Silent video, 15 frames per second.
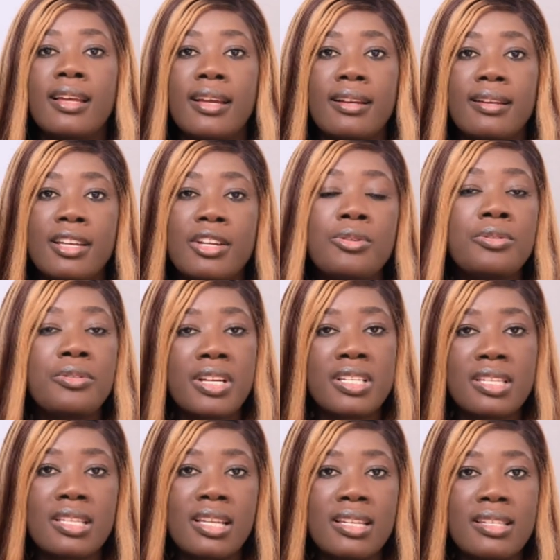legal
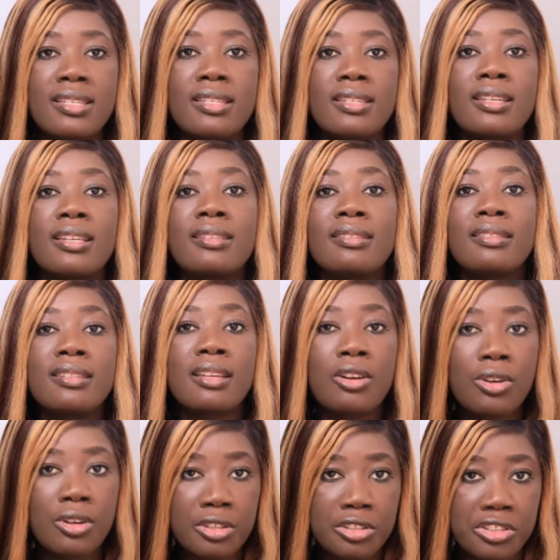residence in the
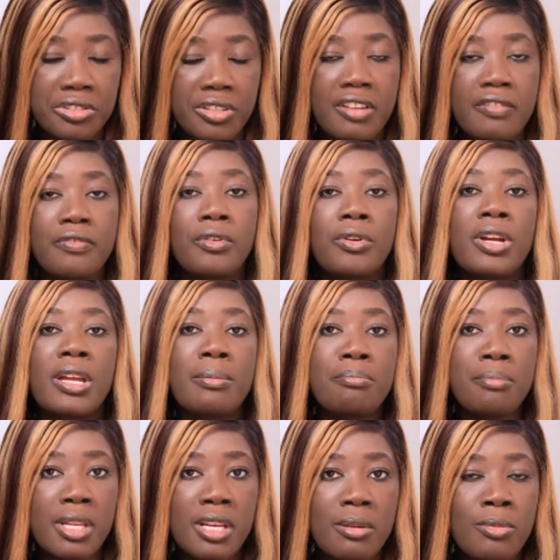country for a
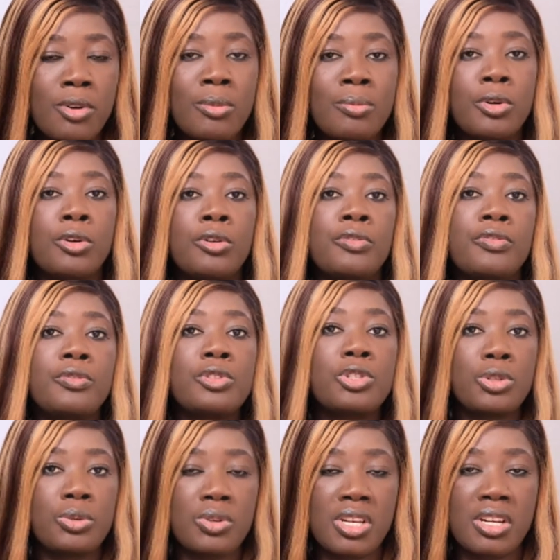minimum of
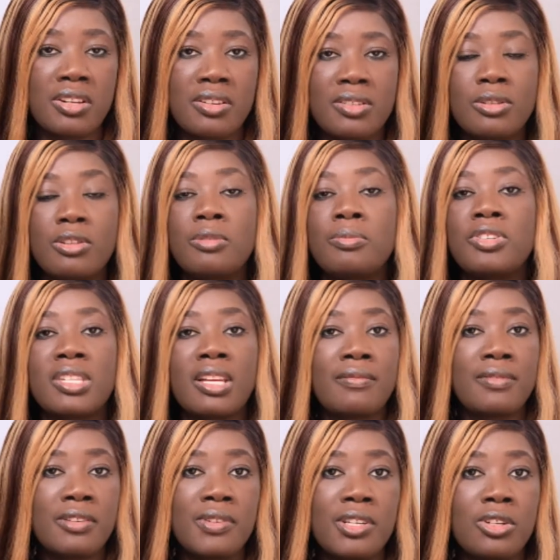2 years. So you must have
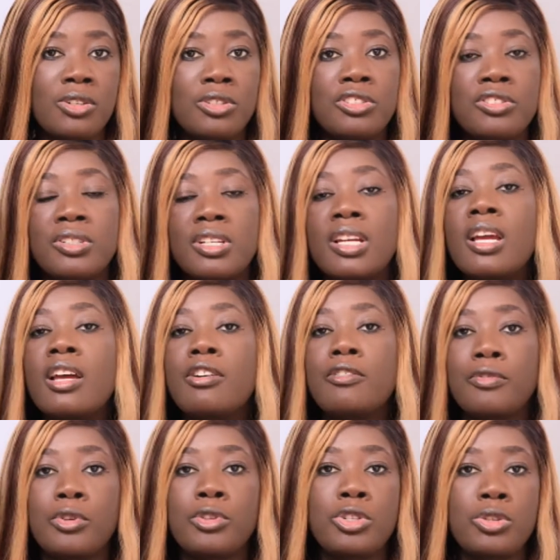lived in the country
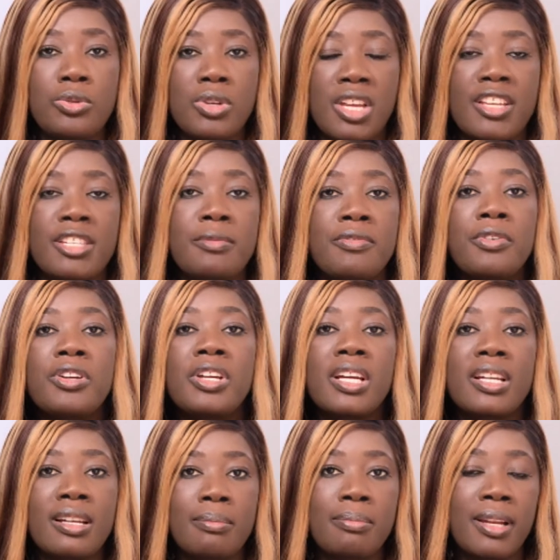for 2 years before you
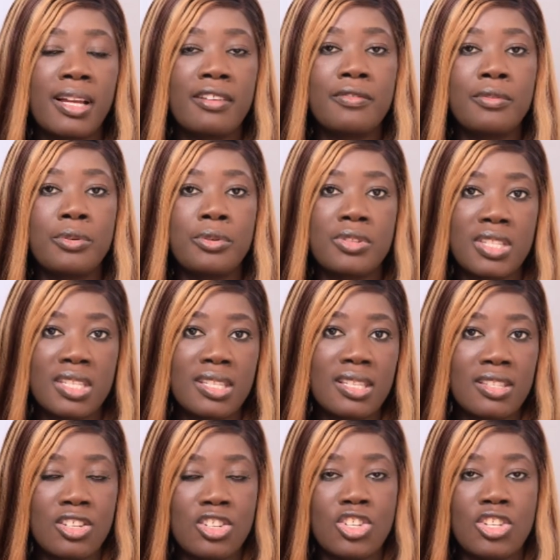can apply for
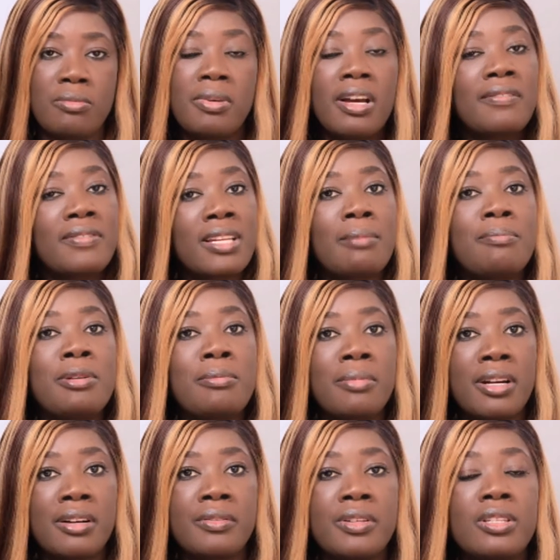citizenship after being
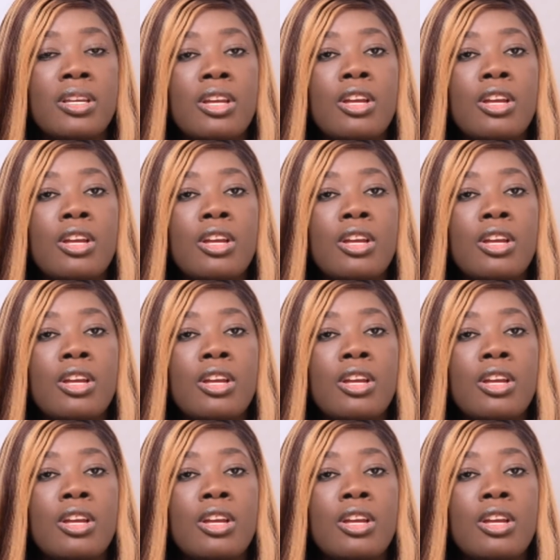married